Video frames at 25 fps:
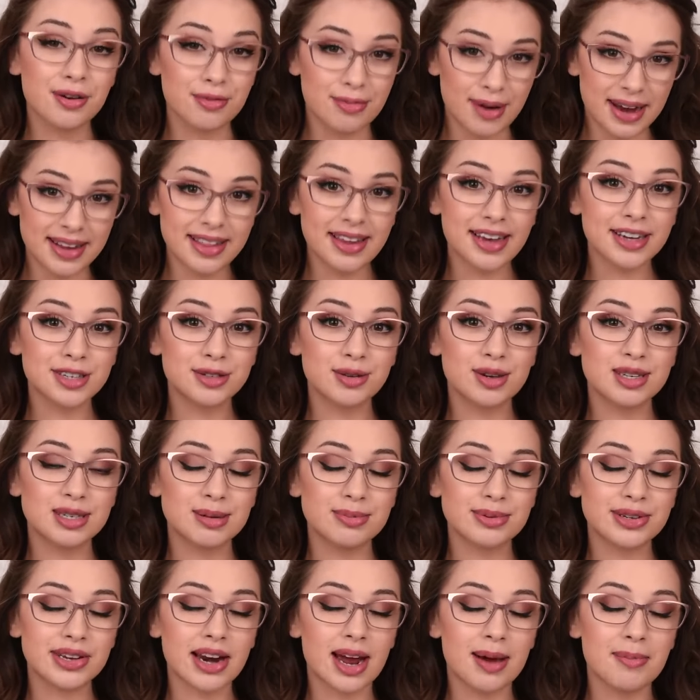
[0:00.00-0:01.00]
right next to the
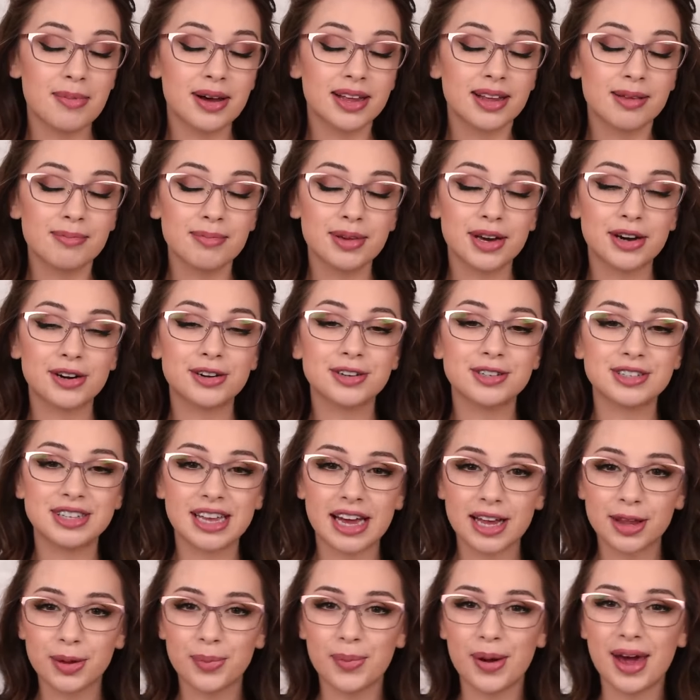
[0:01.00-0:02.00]
subscribe button, because
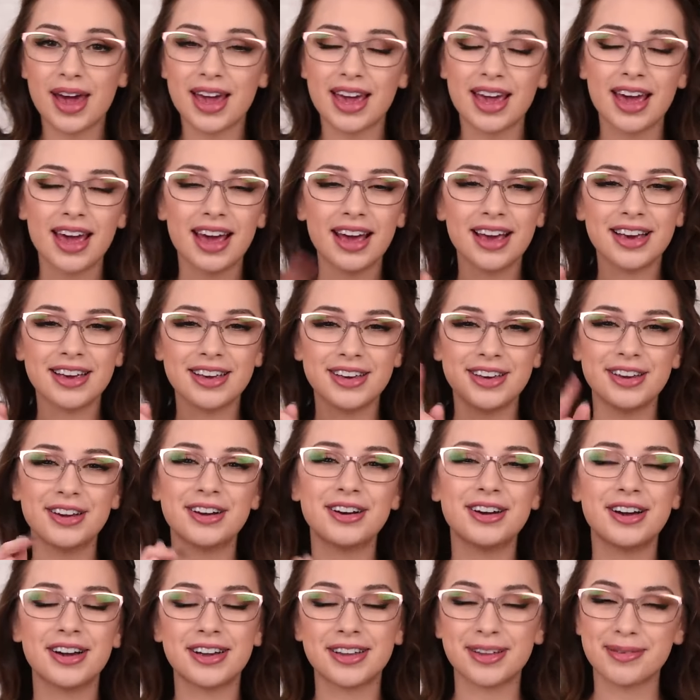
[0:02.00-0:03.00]
that way
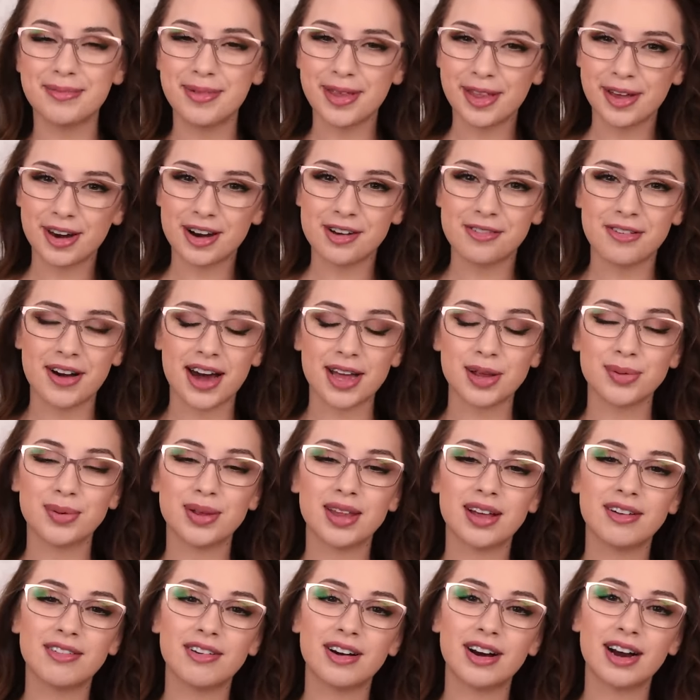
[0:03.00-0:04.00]
you're going to be notified
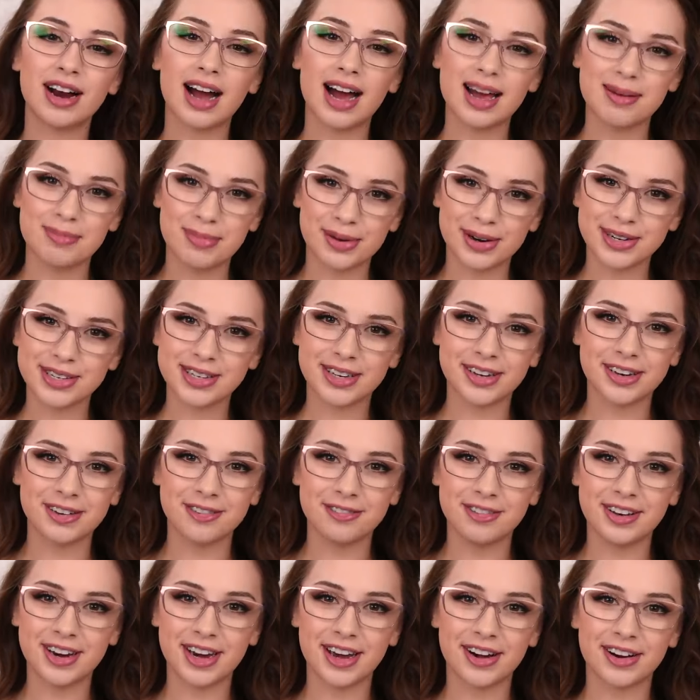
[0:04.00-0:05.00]
whenever I post a
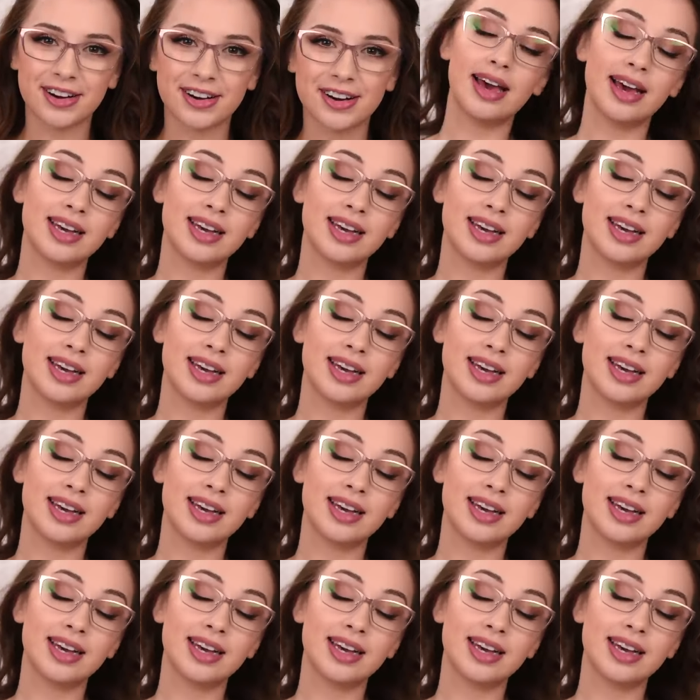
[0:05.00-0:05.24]
new video.